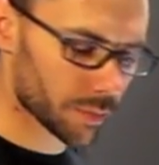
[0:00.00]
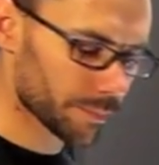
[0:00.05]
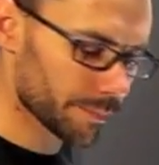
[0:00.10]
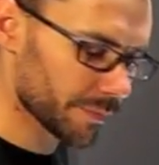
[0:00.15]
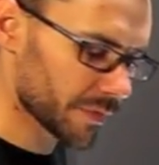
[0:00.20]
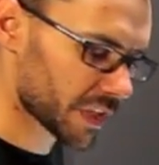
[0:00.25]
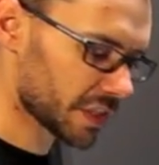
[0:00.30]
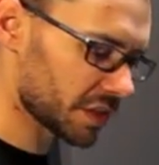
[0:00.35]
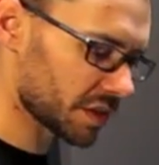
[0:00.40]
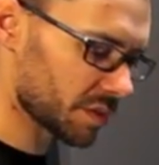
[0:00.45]

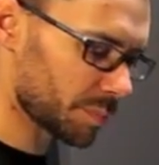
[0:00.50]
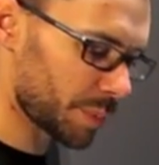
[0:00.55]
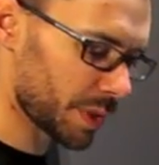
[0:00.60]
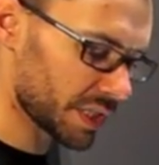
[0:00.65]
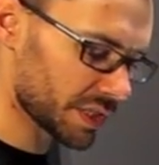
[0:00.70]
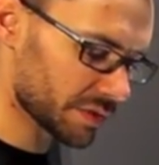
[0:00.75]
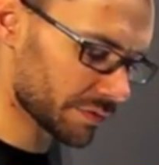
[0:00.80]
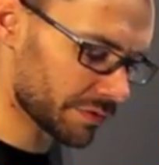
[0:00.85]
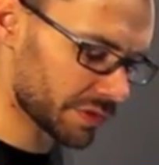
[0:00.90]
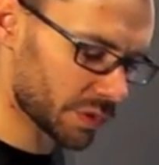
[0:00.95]
This is a
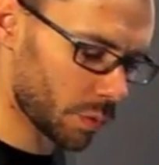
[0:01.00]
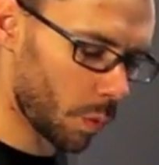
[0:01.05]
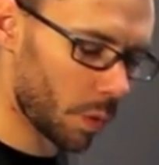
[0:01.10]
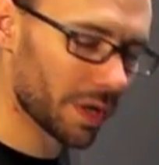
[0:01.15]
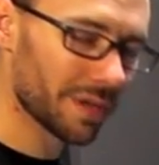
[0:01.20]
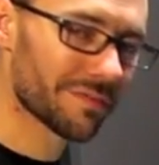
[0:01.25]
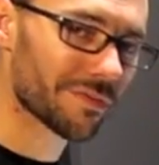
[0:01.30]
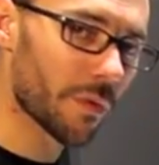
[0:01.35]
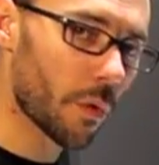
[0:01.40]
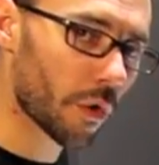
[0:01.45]
piece of
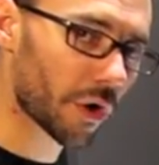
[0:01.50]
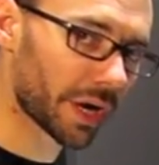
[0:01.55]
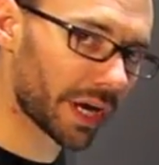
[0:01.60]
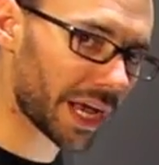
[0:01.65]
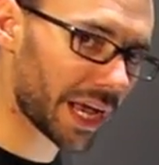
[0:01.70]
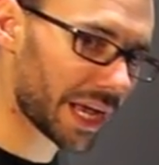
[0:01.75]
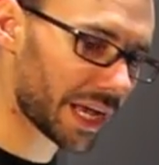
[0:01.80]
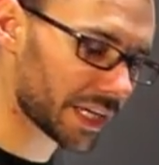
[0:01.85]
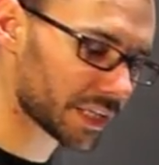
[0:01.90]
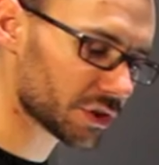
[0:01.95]

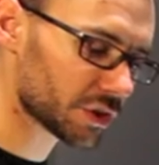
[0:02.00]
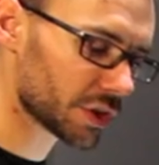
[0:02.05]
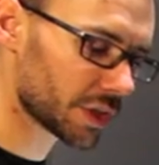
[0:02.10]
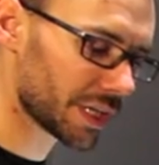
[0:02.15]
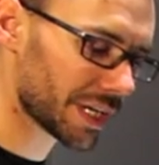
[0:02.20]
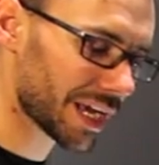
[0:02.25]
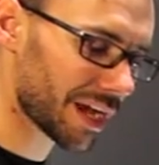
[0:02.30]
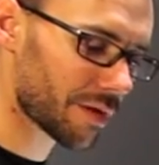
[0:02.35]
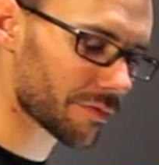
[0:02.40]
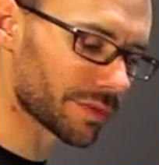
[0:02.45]
24-gauge
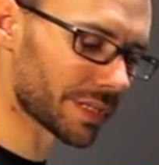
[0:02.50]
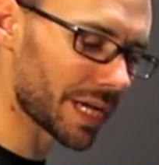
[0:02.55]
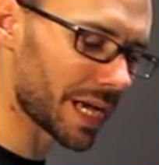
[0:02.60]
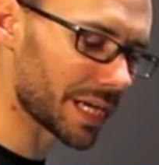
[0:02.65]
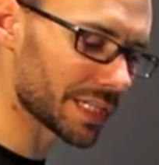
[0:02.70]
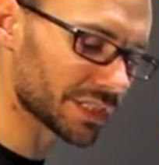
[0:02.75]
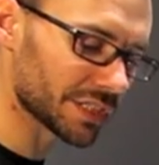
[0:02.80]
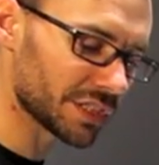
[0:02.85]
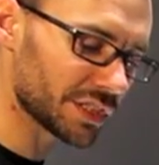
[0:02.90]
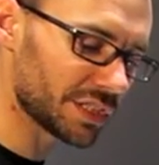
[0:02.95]

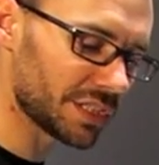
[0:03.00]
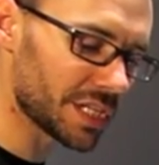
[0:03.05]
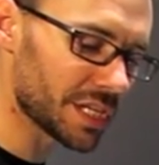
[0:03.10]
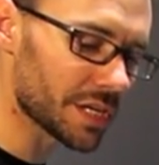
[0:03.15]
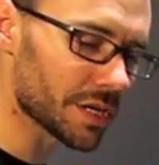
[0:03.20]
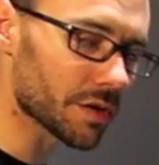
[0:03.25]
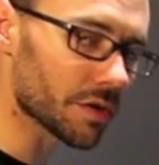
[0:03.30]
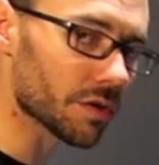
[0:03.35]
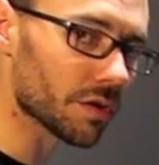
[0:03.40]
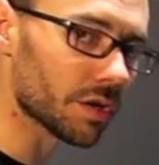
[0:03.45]
galvanized
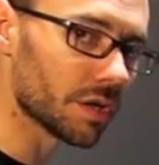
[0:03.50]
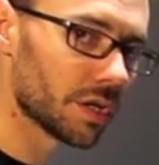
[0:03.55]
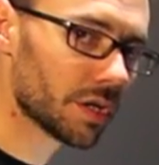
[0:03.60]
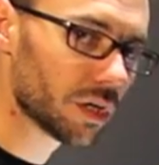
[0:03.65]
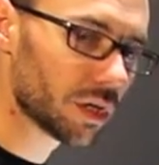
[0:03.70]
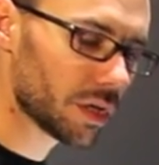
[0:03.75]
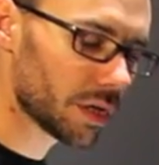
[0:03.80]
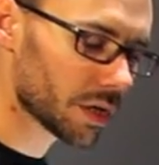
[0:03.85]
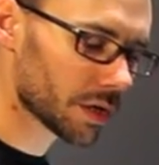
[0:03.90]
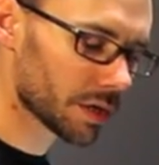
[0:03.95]
steel.
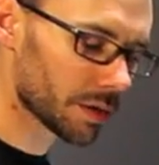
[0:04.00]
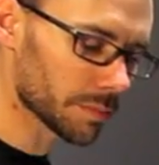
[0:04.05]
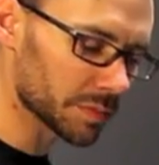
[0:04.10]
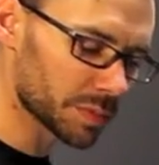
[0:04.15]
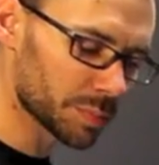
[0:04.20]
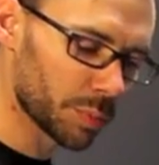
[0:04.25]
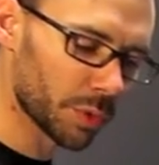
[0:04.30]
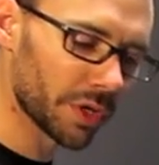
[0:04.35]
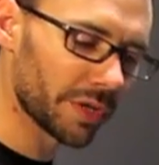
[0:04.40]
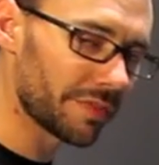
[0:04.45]
It's
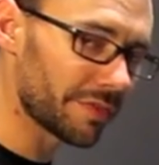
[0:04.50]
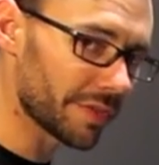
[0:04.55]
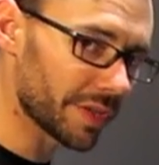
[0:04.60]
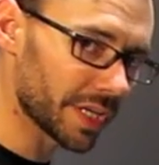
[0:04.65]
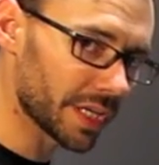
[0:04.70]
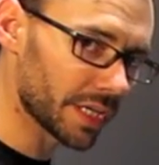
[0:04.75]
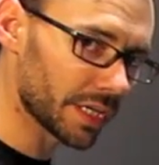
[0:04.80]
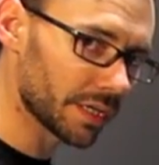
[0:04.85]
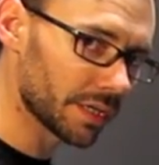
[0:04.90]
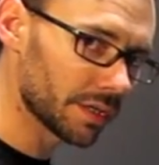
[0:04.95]
pretty
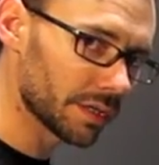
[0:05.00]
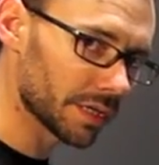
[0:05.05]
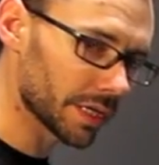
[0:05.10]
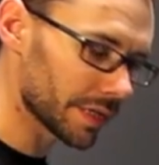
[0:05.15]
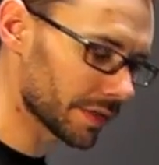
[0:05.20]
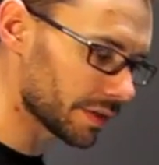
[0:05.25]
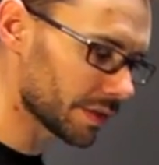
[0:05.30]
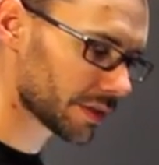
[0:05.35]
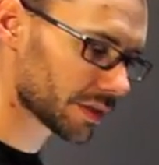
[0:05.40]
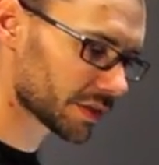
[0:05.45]
thin,
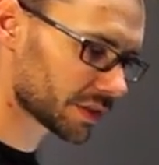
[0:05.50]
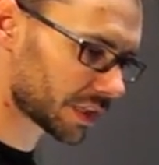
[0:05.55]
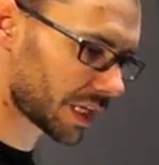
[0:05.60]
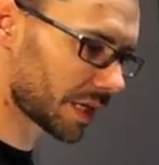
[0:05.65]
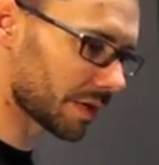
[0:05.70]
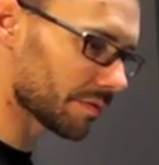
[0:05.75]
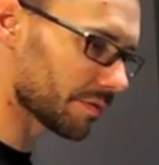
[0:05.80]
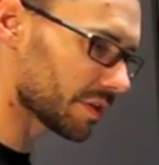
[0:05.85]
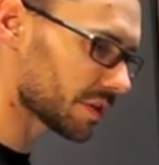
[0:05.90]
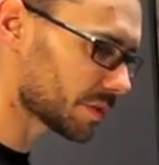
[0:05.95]
and
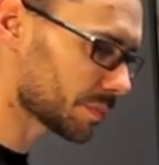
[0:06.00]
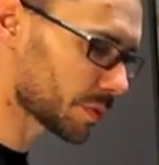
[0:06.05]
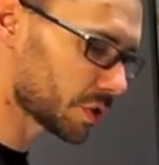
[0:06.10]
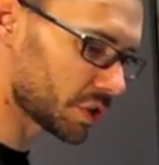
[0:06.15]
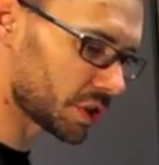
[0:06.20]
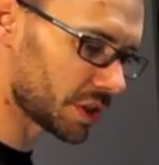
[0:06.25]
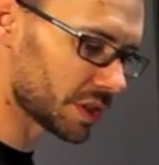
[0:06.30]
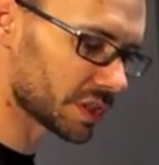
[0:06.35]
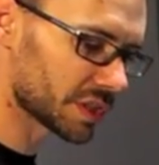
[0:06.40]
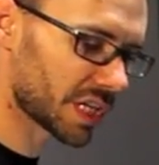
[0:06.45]
this
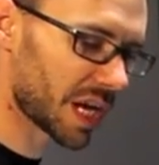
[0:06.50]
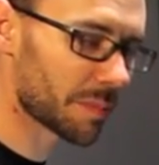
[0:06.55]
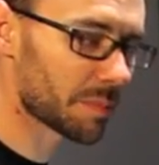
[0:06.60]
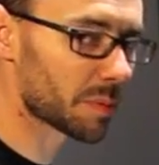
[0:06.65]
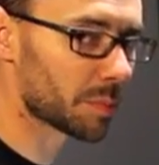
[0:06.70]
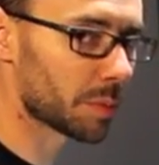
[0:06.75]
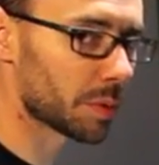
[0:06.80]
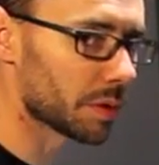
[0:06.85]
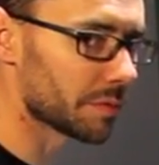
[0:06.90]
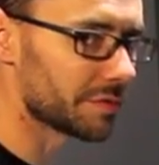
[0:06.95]
machine is
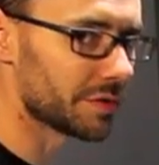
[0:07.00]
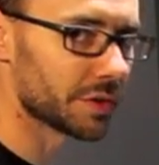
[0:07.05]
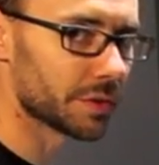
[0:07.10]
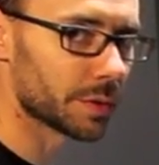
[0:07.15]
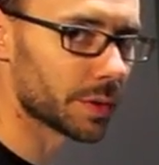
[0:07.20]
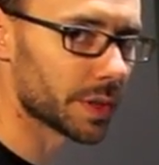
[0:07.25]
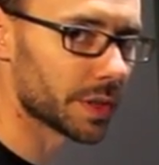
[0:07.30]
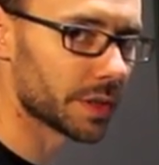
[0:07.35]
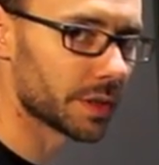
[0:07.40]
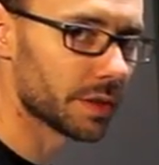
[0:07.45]
capable of
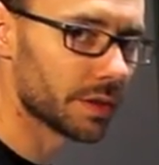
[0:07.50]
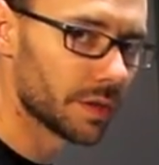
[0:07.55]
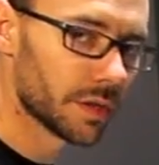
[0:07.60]
doing